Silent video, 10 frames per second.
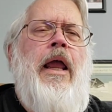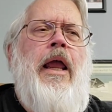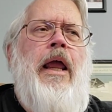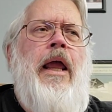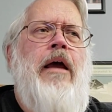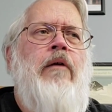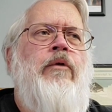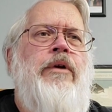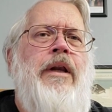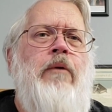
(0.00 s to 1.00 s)
And
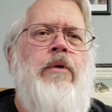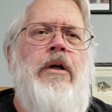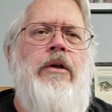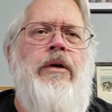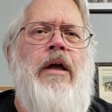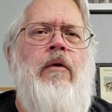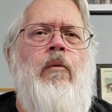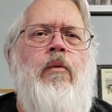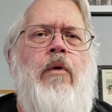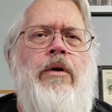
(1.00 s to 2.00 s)
today we're going to look at
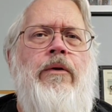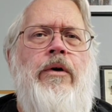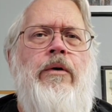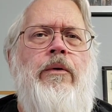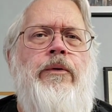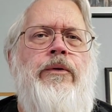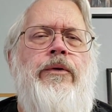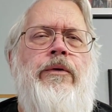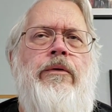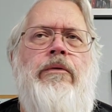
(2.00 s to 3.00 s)
one of
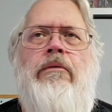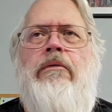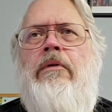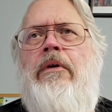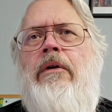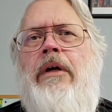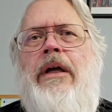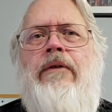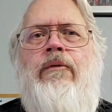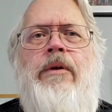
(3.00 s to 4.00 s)
those kind
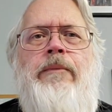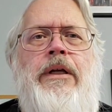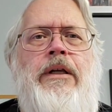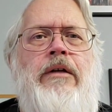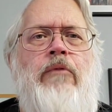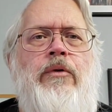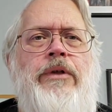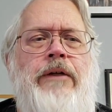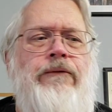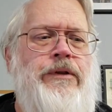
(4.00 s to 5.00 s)
of repeating
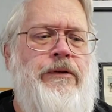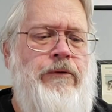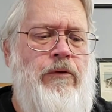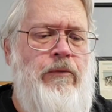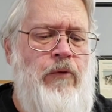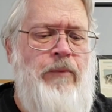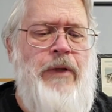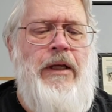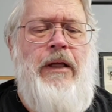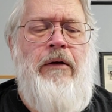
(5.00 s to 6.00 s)
motifs.
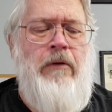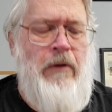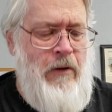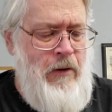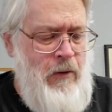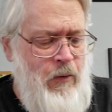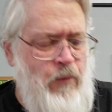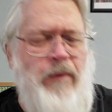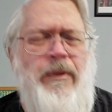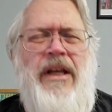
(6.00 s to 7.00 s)
Repeating
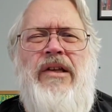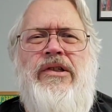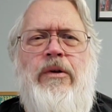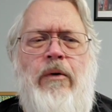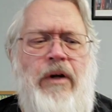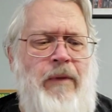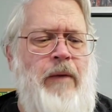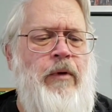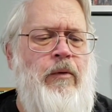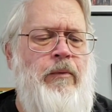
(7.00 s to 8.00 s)
story
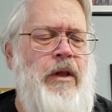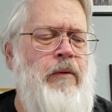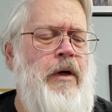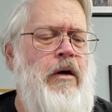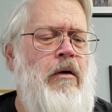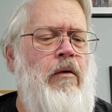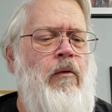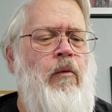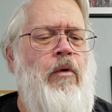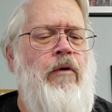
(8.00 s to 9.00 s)
maybe would be the better
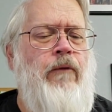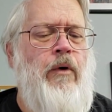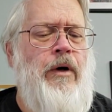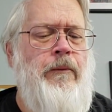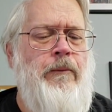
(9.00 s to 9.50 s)
word for it.